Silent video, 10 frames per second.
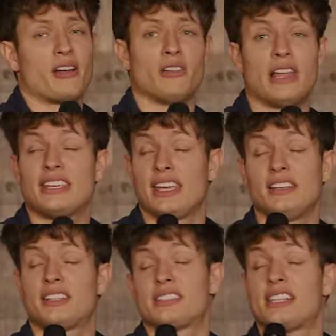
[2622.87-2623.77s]
don't like
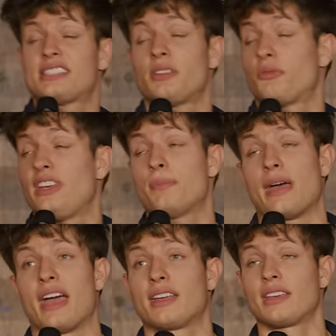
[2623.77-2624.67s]
inconsistent
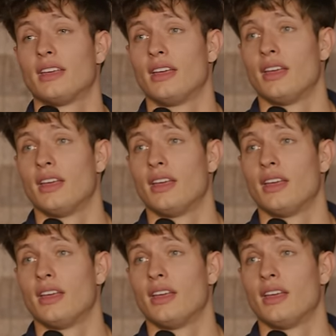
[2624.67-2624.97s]
feedback.